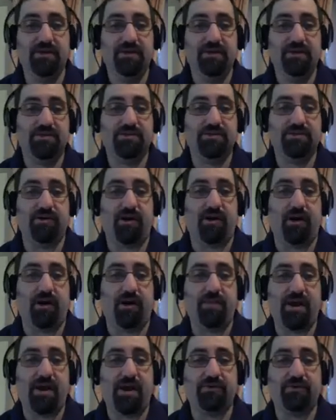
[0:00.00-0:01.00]
So it
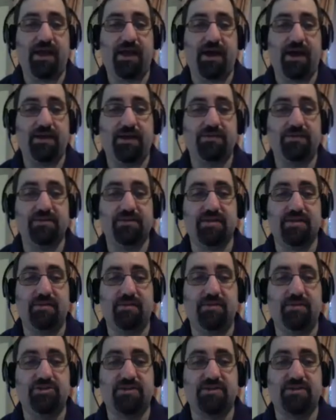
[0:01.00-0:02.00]
automatically added this
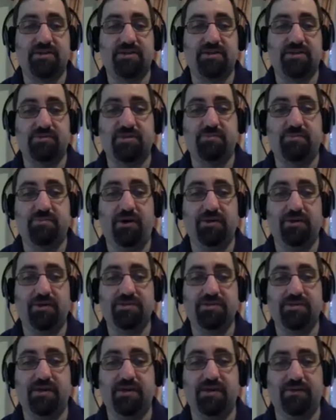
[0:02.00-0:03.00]

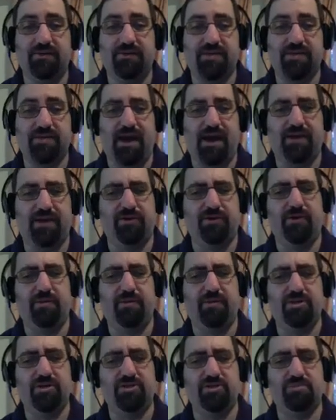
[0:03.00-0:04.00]
image-response and this auto
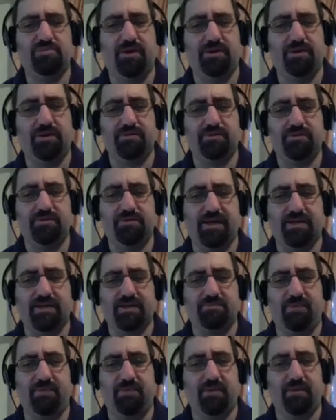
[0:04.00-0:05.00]
image button
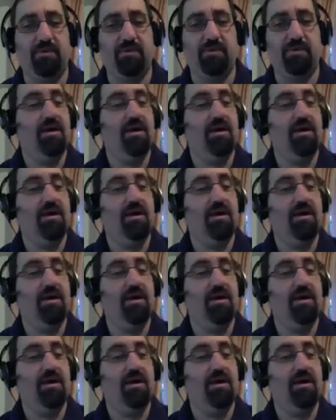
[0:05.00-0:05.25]
text bottom.